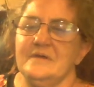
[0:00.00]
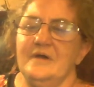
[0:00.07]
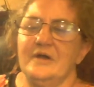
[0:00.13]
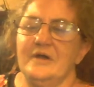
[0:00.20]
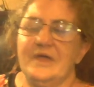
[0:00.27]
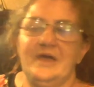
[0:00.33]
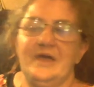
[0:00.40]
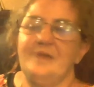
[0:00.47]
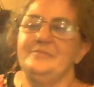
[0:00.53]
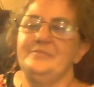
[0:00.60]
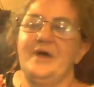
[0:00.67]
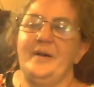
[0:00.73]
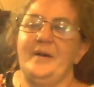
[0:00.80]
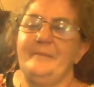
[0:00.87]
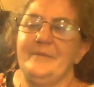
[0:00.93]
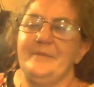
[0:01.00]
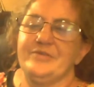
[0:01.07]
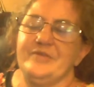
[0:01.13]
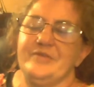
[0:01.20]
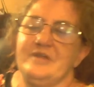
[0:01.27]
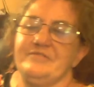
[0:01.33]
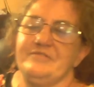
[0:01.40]
Okay, I
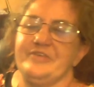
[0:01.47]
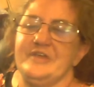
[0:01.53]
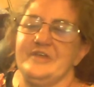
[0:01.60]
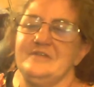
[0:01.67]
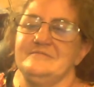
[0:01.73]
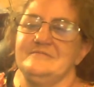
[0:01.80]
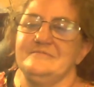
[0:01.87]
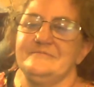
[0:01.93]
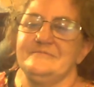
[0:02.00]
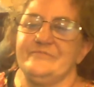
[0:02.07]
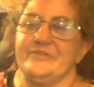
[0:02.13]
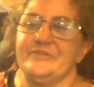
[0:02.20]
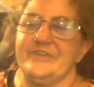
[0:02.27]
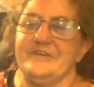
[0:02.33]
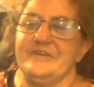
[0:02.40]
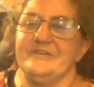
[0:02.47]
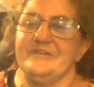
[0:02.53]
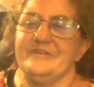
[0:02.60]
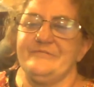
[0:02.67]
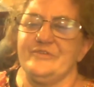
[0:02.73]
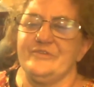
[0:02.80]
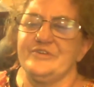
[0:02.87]
must not have seen
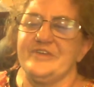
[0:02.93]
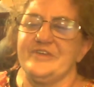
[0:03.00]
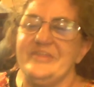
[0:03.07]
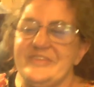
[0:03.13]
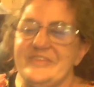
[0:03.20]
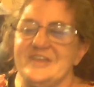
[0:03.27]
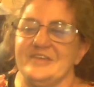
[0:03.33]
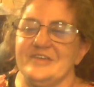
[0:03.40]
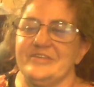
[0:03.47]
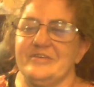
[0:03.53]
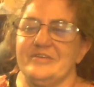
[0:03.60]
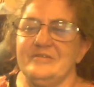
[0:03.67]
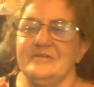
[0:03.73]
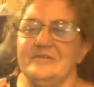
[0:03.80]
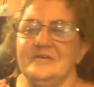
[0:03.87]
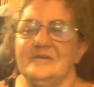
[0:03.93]
Forsythia's